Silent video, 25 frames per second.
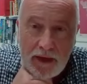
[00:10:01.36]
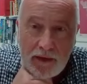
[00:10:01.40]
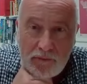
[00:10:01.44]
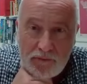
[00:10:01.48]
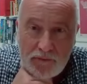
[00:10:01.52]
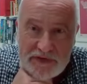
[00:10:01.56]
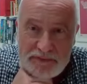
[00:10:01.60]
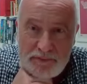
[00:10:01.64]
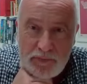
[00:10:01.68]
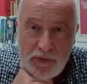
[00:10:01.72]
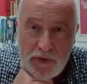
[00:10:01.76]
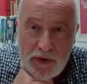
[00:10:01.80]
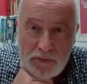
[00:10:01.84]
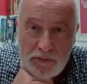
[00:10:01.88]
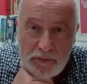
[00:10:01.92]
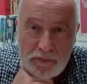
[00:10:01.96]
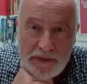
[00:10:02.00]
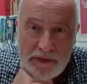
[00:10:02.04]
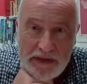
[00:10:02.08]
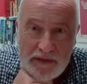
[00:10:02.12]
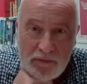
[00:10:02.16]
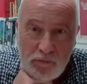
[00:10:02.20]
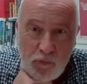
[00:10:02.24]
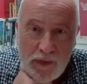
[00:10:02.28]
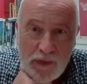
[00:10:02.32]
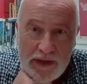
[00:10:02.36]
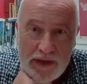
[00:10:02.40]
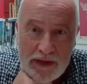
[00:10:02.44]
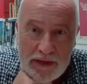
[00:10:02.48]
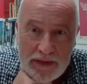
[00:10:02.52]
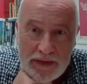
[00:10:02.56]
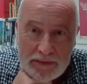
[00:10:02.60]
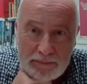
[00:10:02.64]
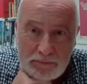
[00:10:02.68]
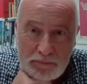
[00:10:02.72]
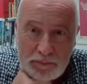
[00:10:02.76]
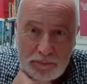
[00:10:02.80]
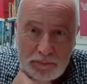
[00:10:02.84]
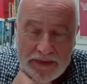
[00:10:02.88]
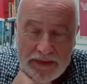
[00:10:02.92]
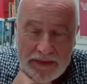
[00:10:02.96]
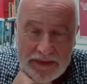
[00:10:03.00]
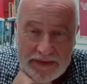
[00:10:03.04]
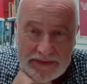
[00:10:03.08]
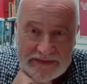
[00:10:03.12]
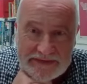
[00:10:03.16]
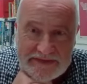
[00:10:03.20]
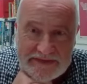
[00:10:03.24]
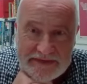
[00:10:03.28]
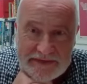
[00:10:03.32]
I was probably well
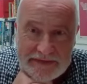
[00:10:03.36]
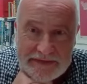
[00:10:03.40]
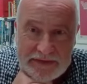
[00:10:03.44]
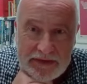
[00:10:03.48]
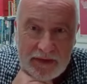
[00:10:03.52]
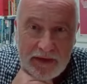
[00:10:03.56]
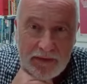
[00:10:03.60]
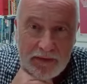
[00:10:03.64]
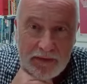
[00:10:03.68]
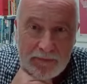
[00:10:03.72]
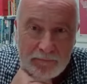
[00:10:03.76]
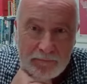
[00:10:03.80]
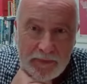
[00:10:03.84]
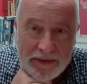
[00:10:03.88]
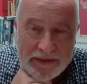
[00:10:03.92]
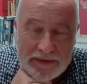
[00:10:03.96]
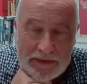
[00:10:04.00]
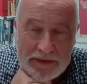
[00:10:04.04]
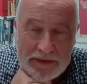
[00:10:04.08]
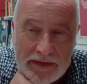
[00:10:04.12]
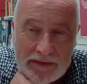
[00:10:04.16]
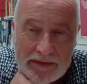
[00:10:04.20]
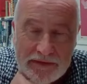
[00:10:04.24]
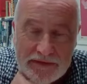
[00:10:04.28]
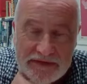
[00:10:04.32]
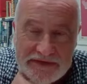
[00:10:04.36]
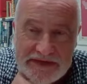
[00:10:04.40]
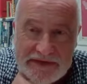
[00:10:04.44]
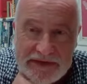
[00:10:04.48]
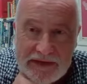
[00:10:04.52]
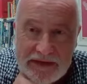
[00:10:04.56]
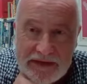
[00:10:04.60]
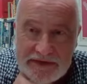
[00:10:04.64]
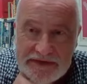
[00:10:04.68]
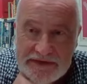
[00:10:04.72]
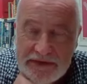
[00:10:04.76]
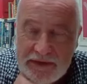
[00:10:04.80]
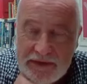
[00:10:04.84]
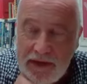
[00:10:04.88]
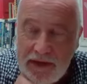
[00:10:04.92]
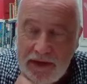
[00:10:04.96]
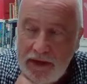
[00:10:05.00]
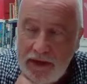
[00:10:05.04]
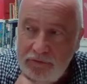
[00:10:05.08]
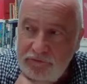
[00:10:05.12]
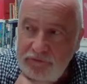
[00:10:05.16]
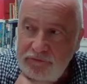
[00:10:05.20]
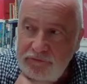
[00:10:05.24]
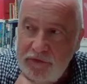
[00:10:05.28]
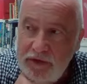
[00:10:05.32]
placed um, later stage in
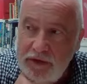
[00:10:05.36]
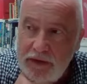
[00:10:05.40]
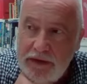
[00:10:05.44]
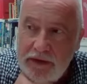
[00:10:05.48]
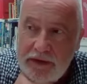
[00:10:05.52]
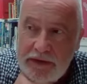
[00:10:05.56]
life